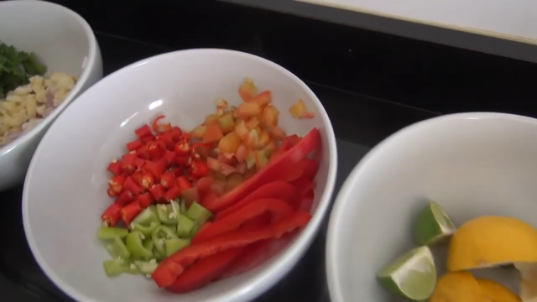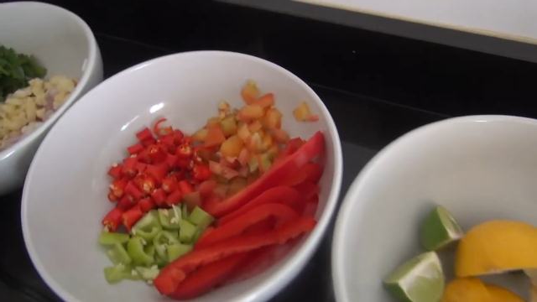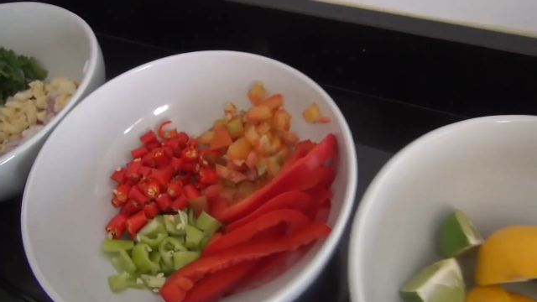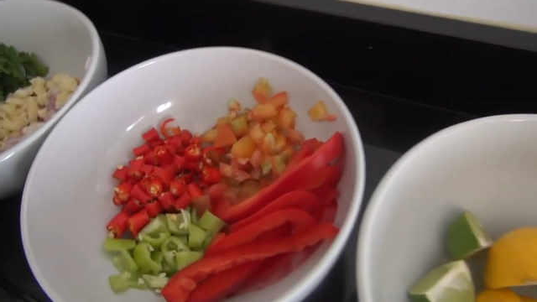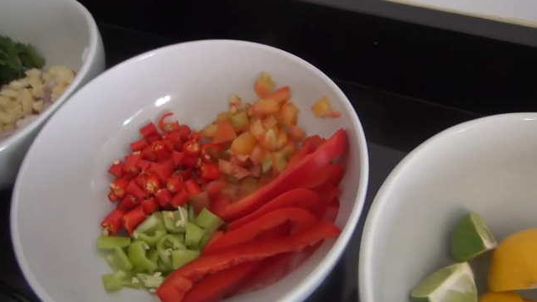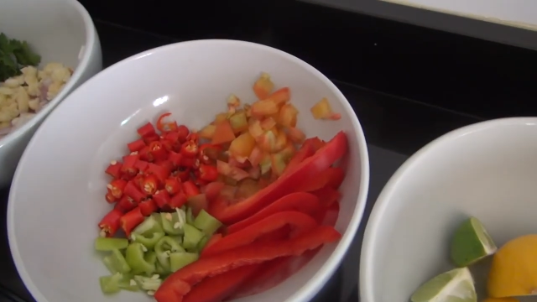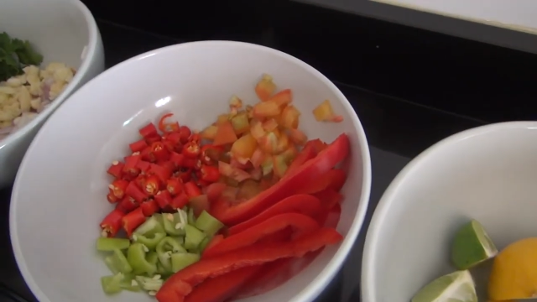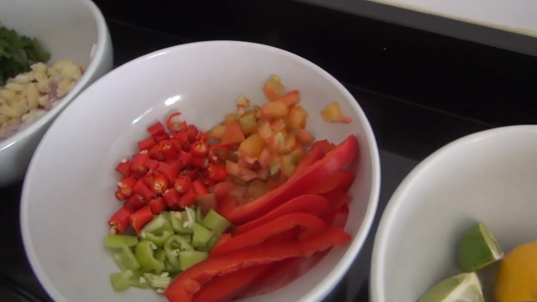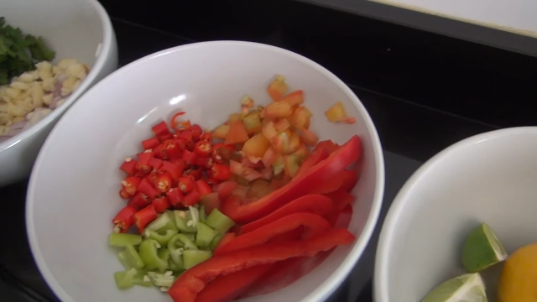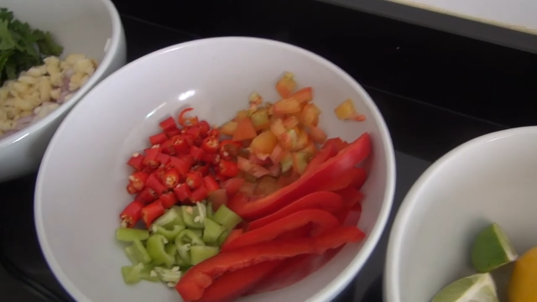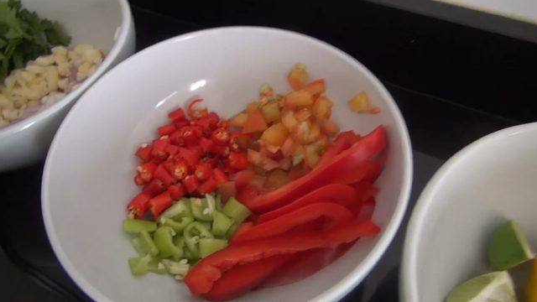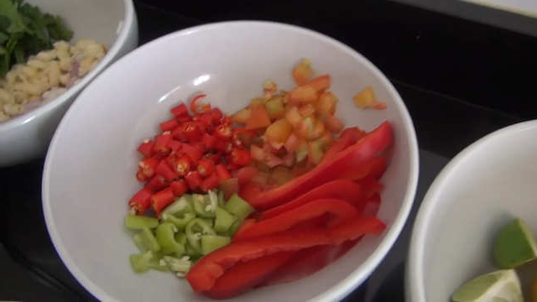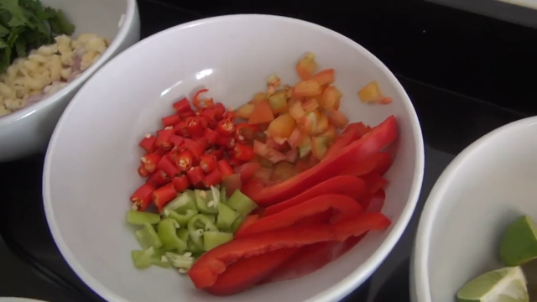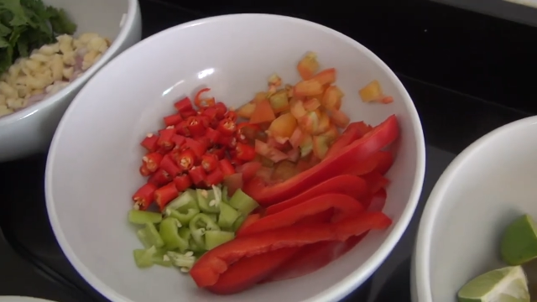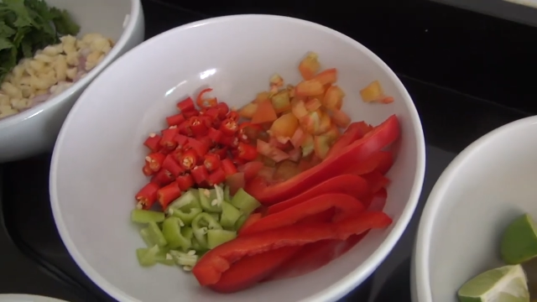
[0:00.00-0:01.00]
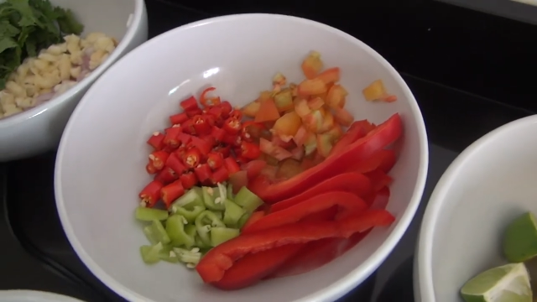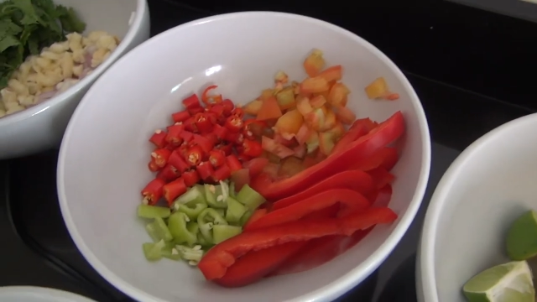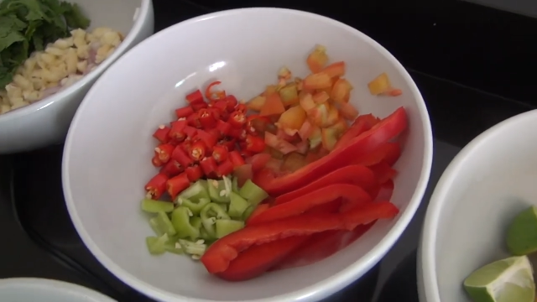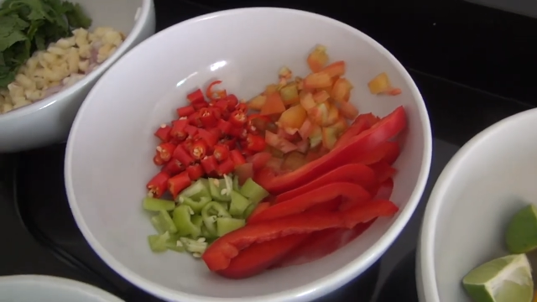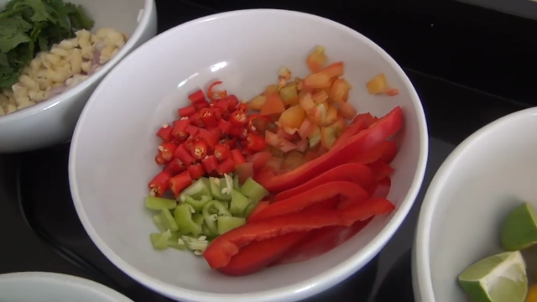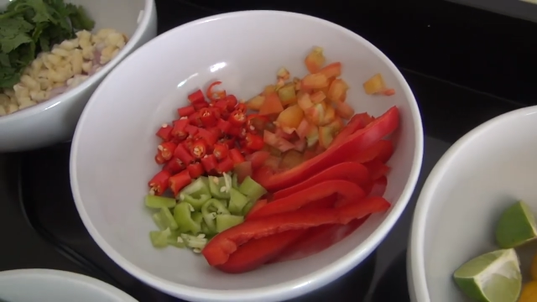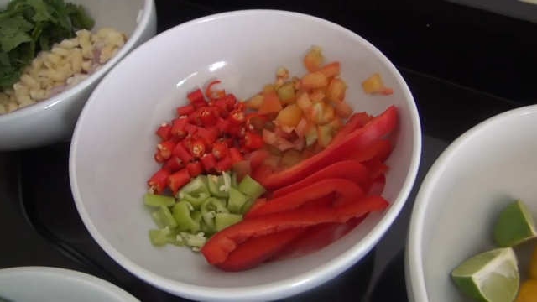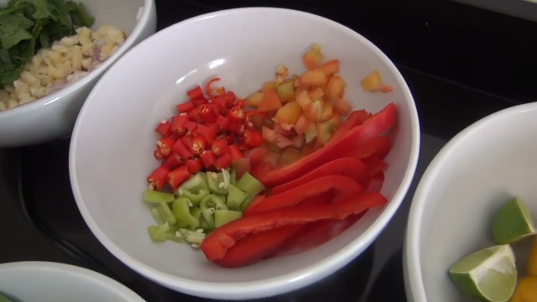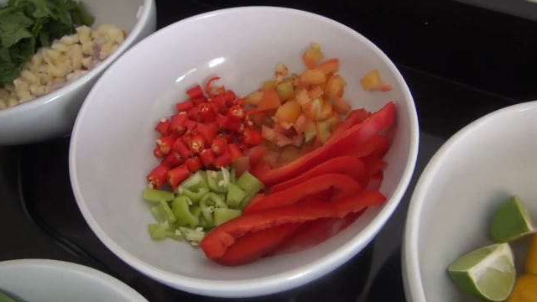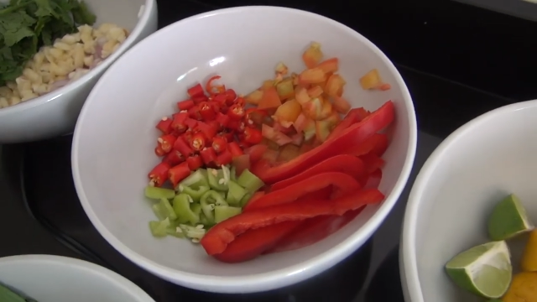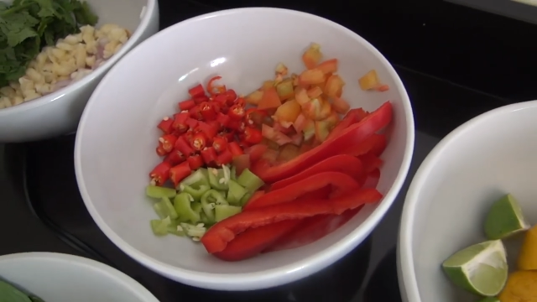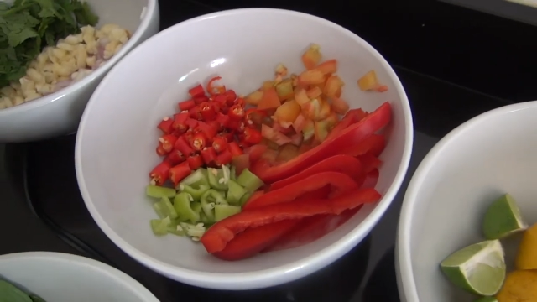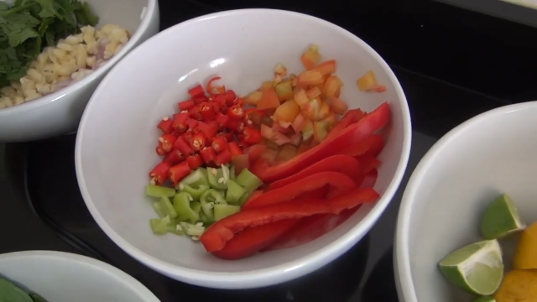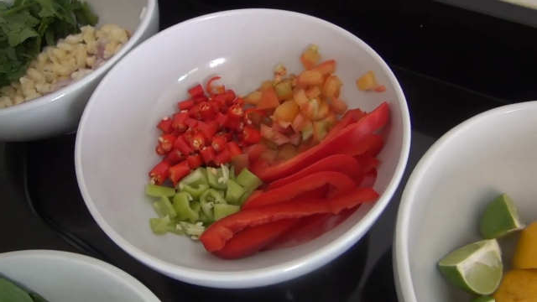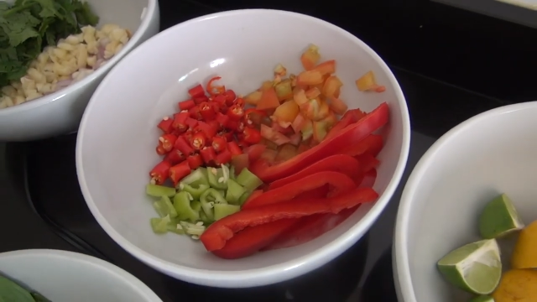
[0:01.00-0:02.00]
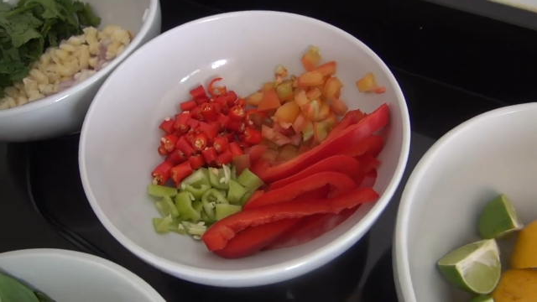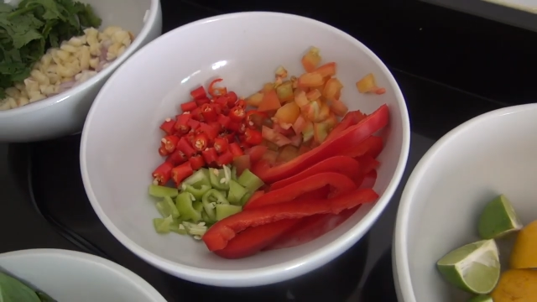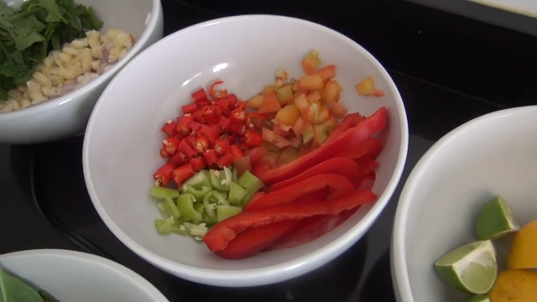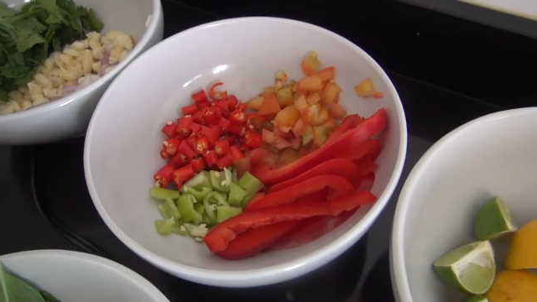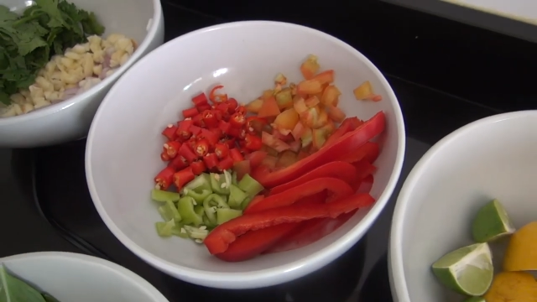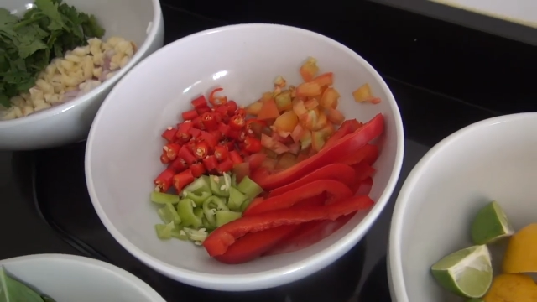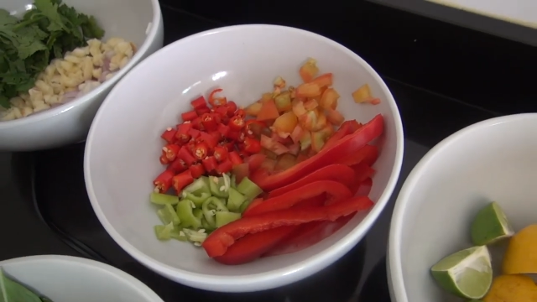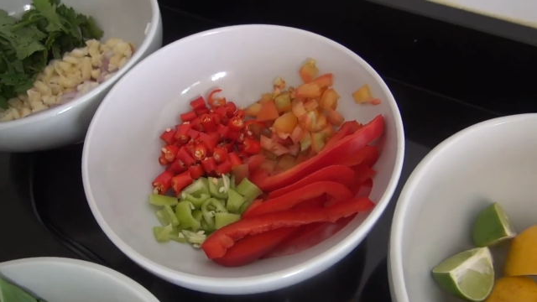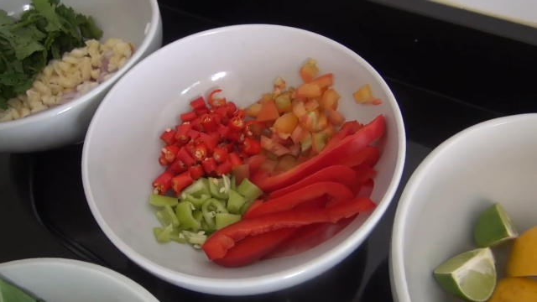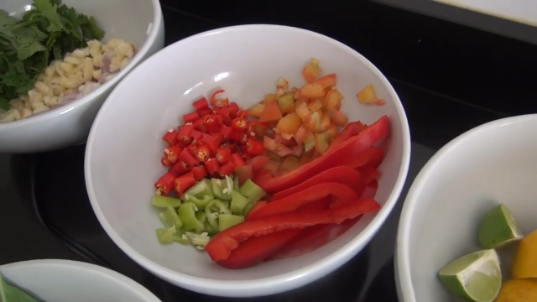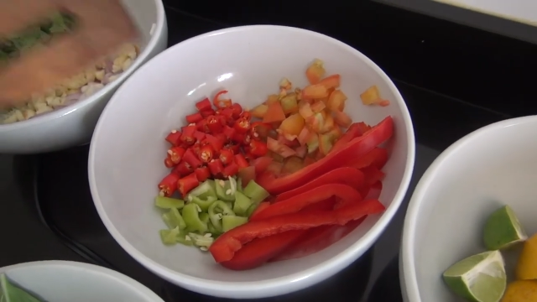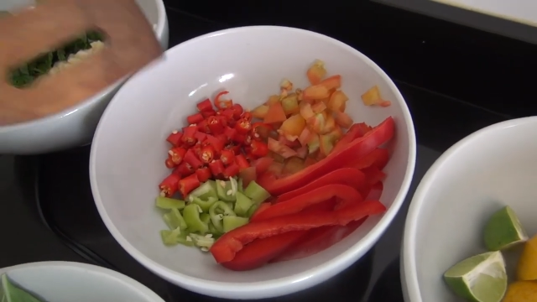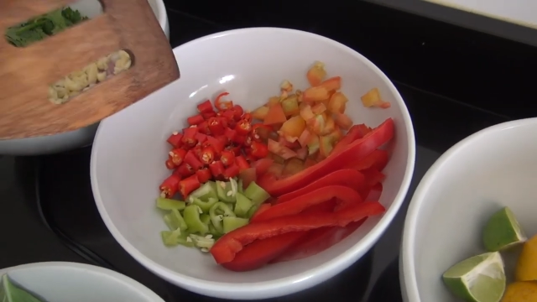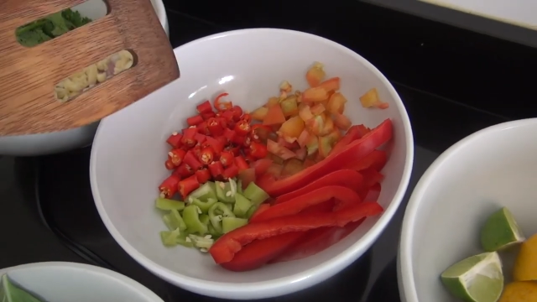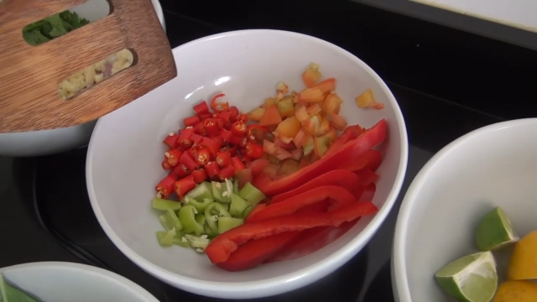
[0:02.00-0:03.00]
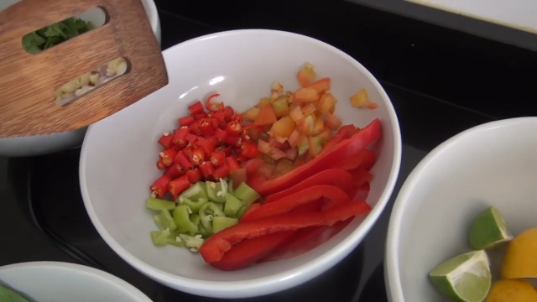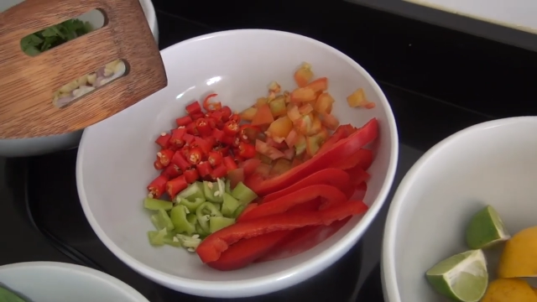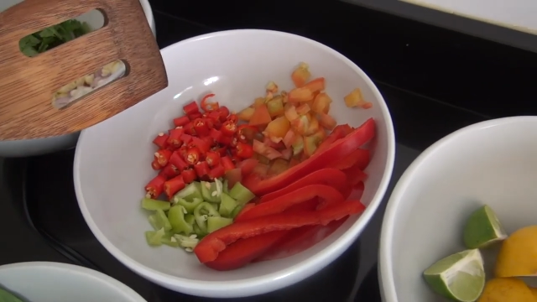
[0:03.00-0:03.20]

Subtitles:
No face is visible, so there are no lips to read.